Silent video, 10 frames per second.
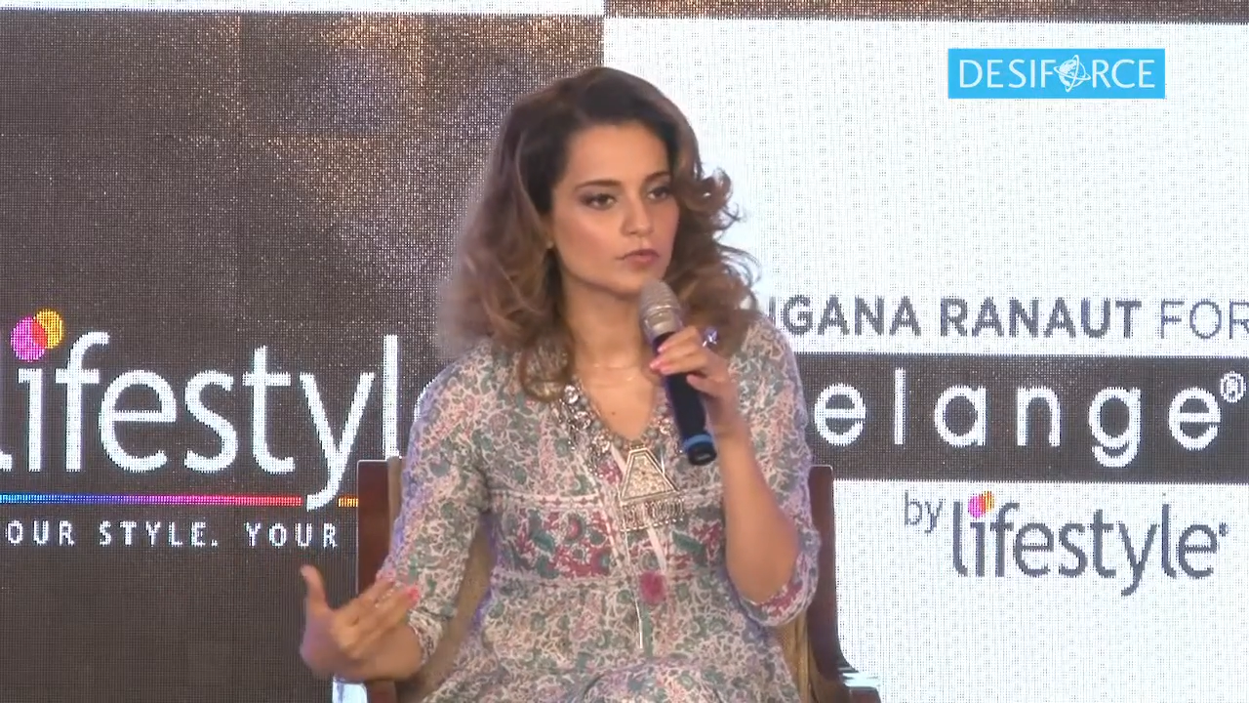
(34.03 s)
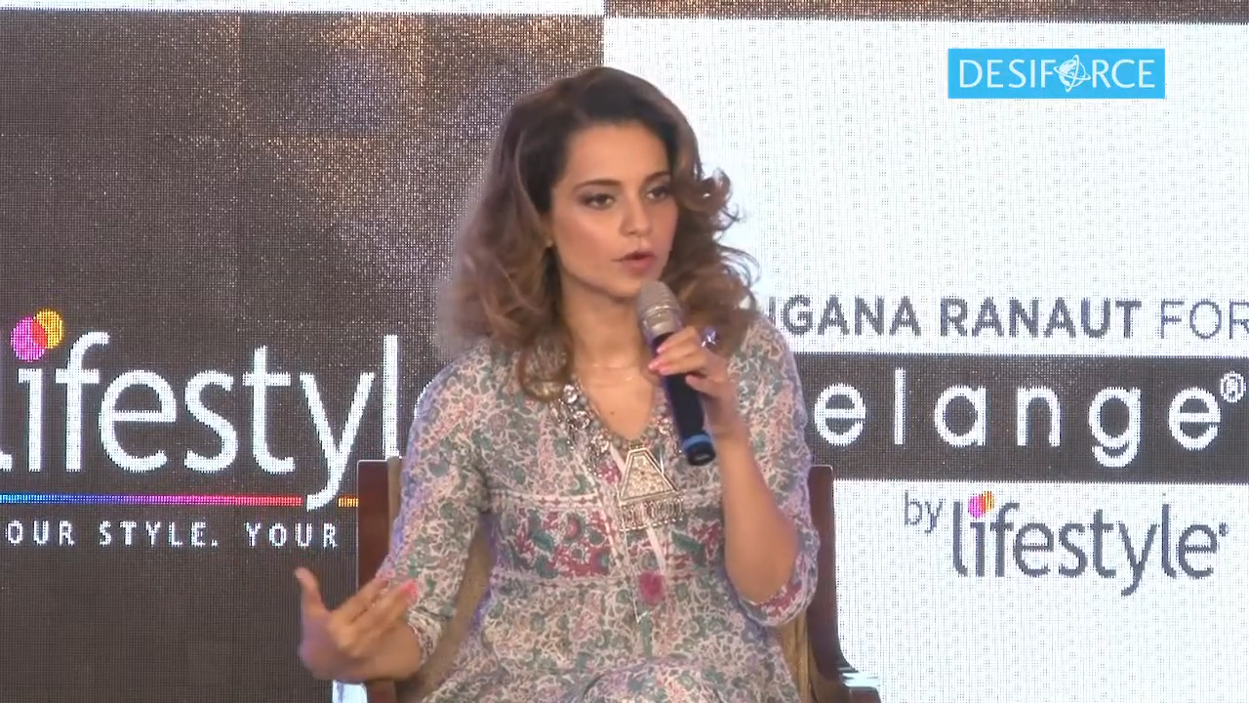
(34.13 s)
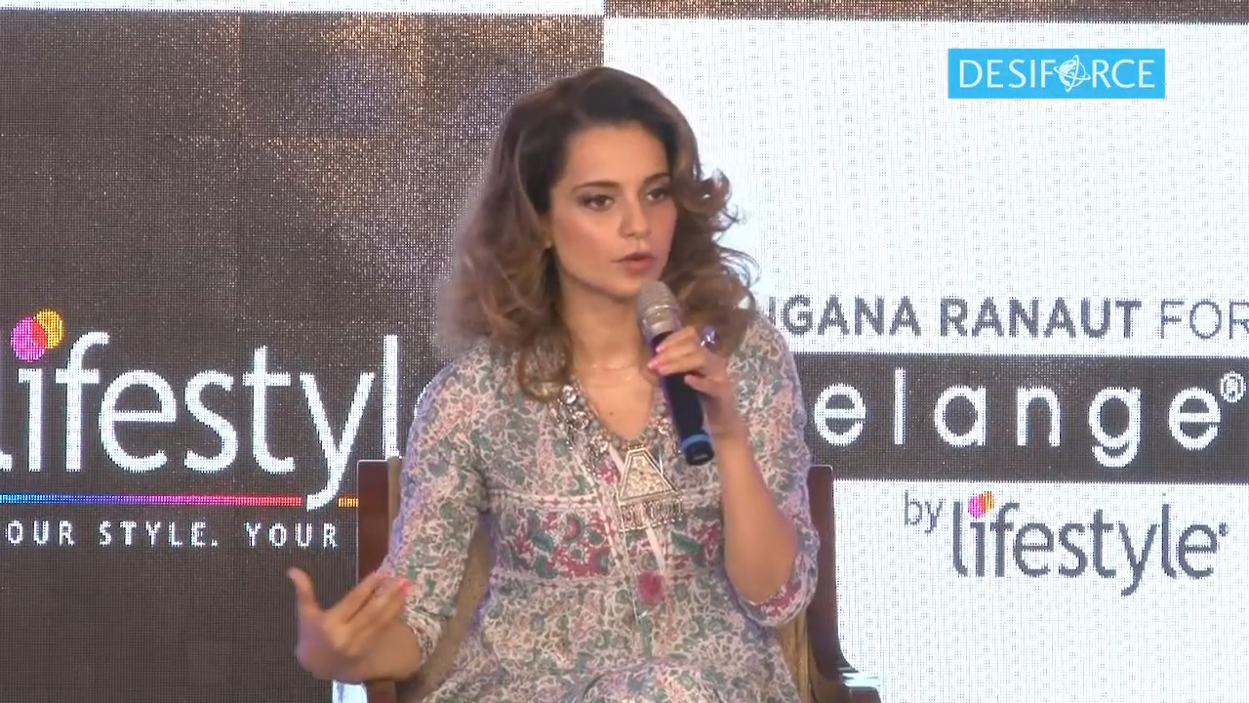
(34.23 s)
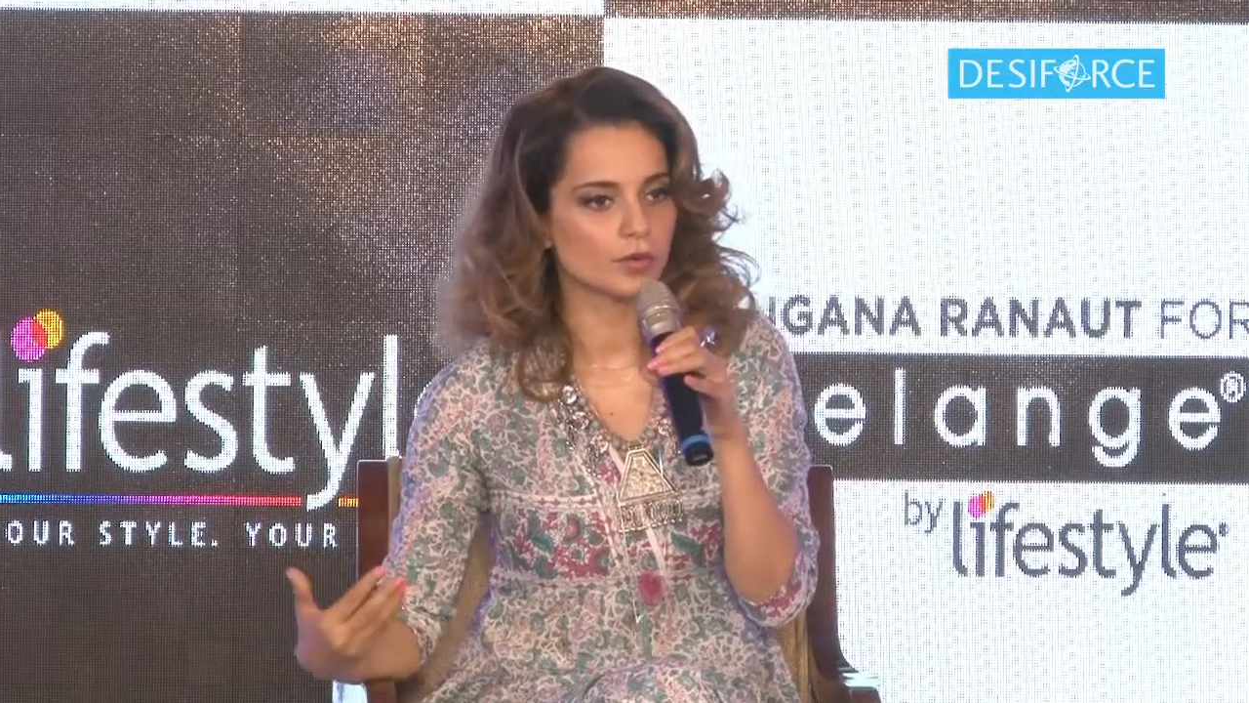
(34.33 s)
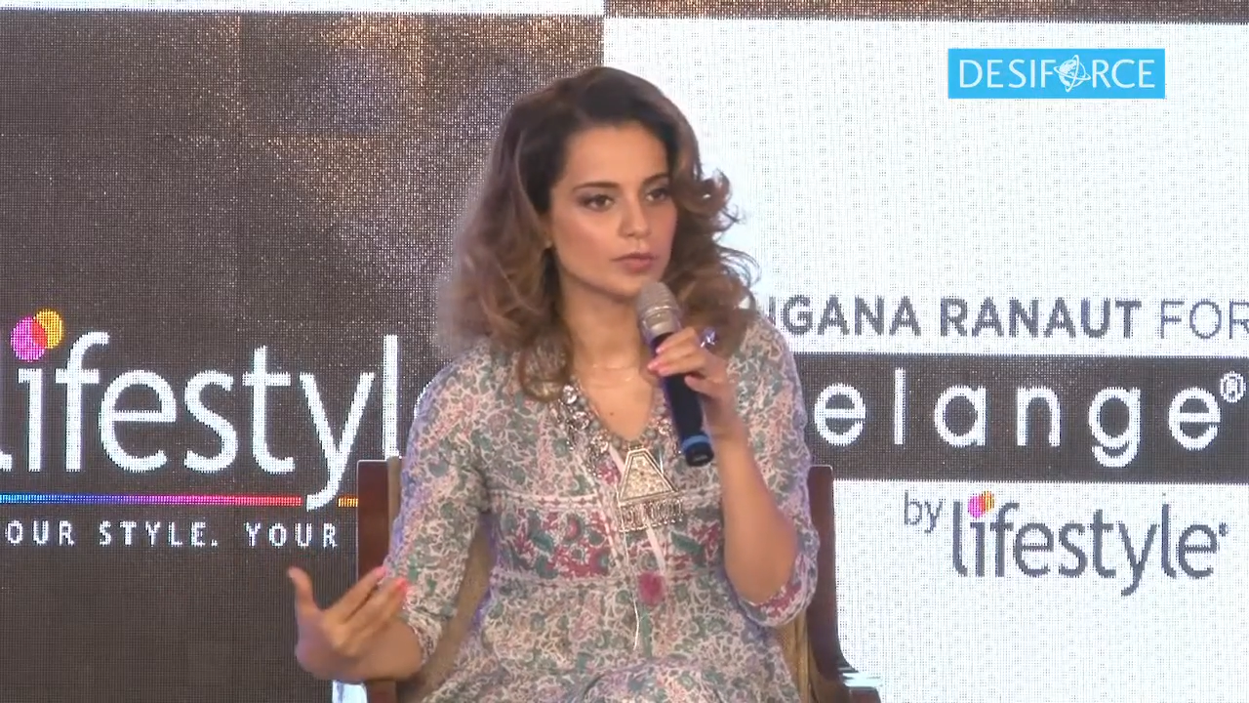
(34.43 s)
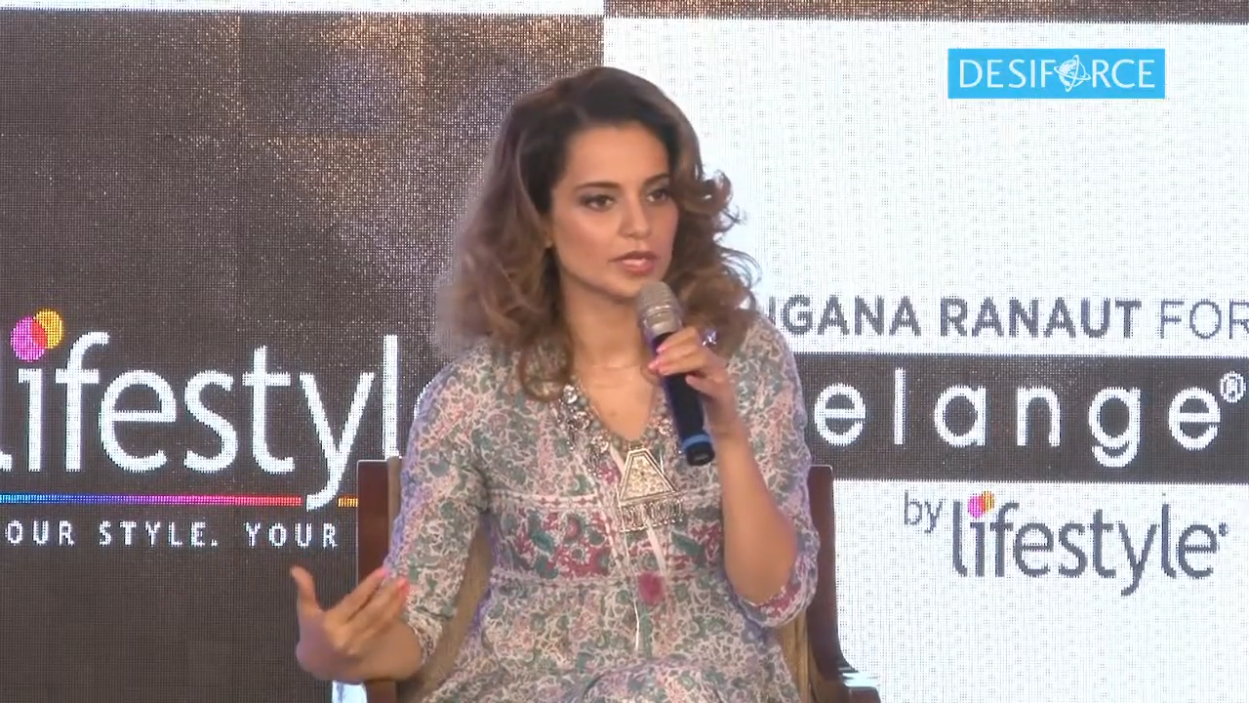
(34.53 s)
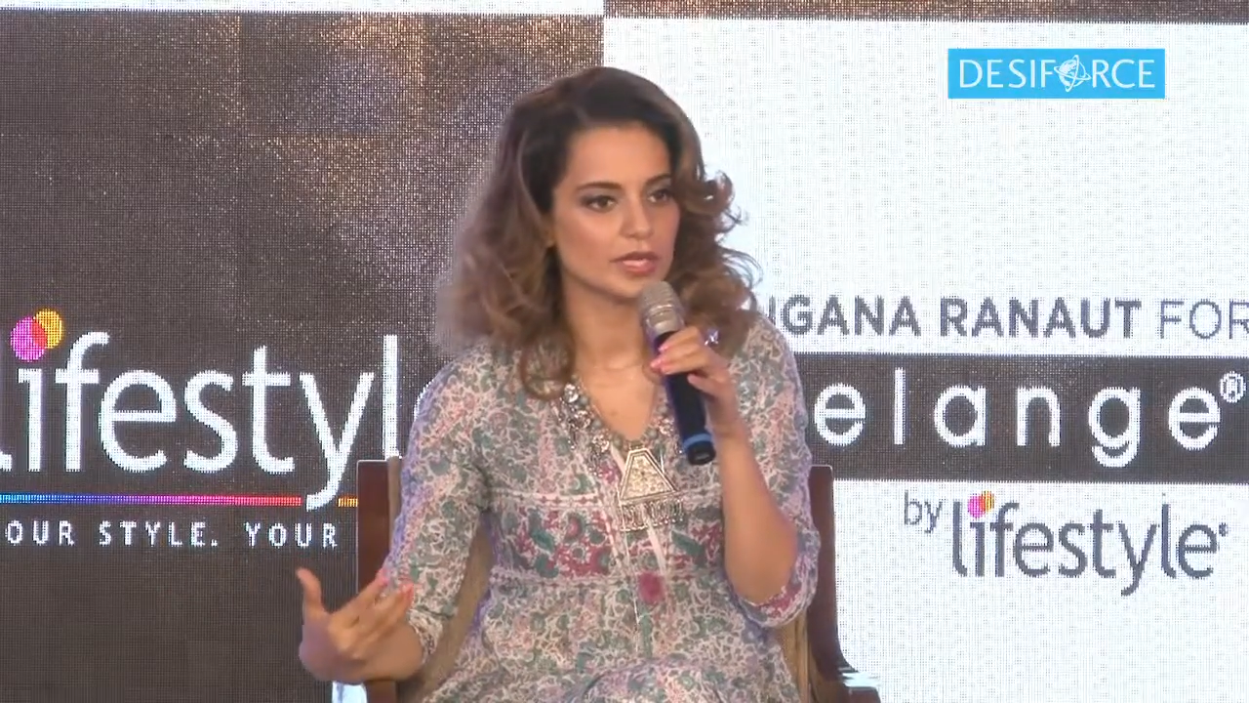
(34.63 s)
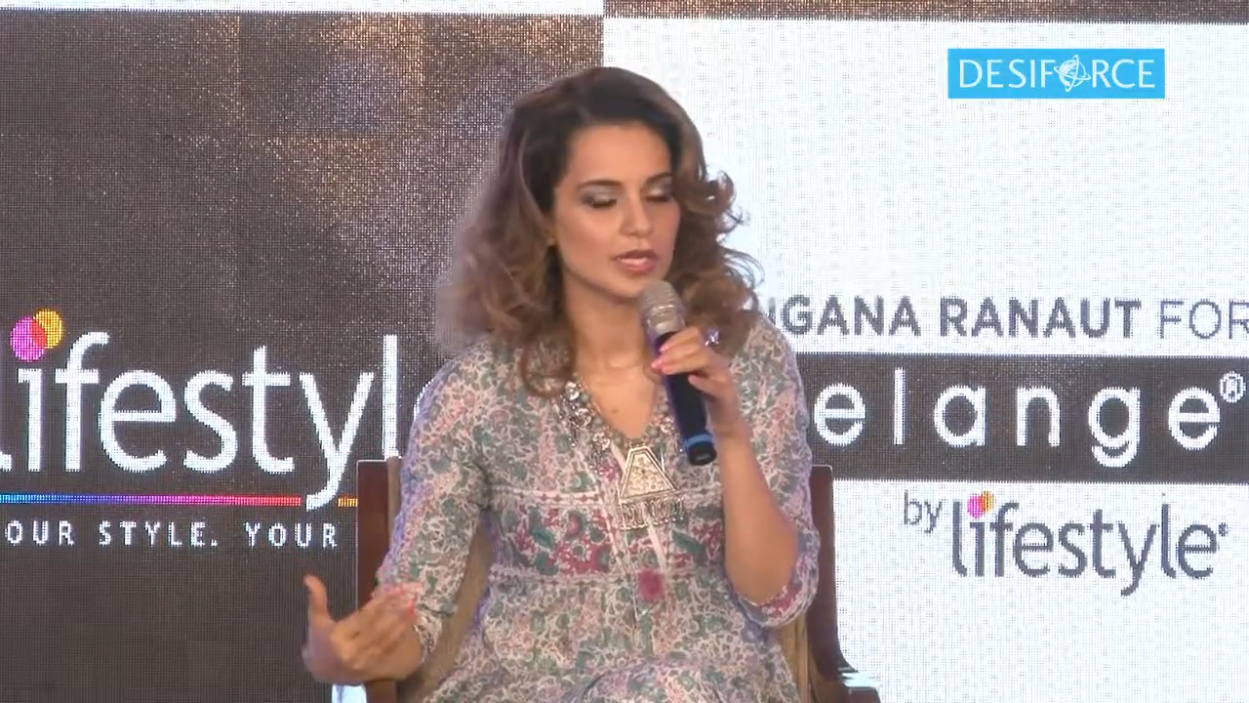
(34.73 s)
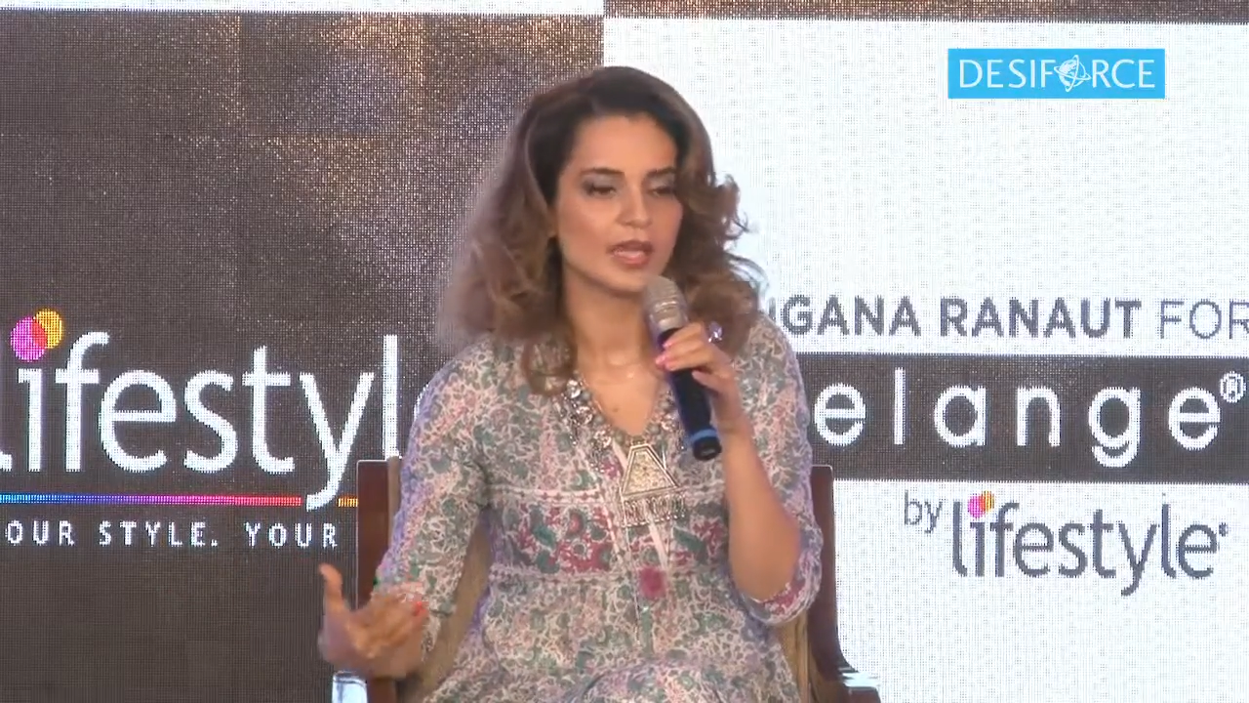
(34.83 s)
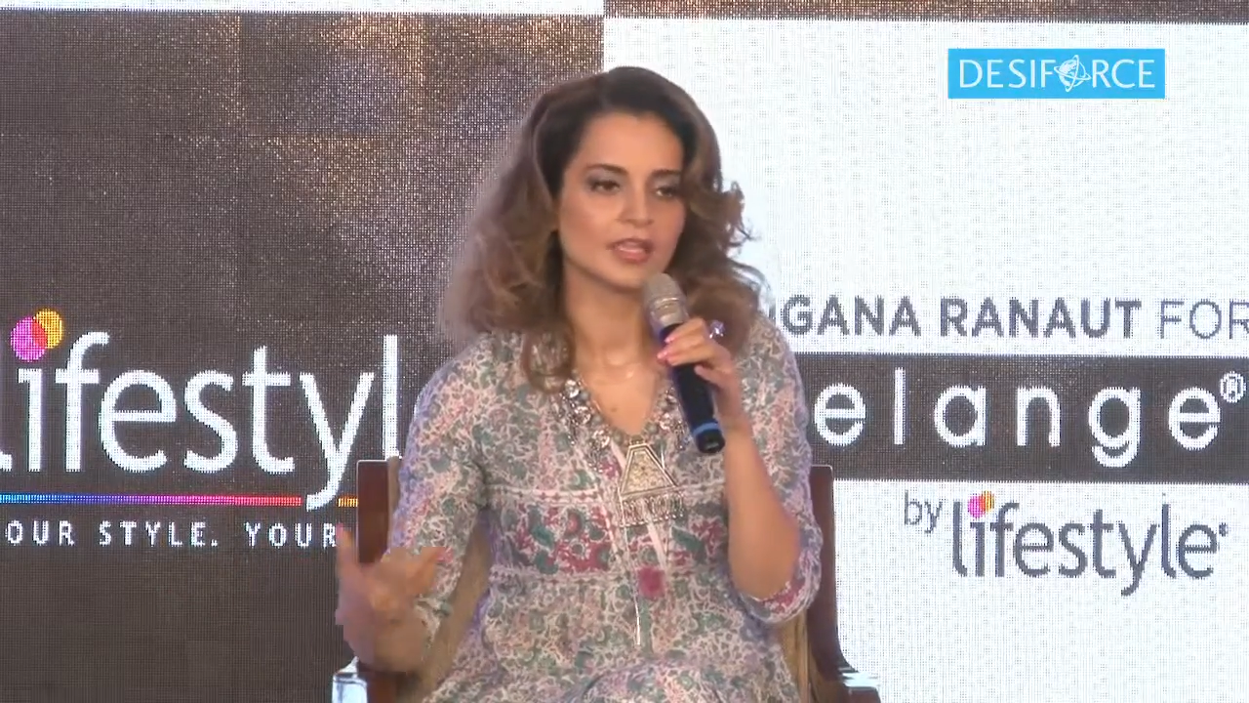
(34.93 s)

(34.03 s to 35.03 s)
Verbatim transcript: follow me.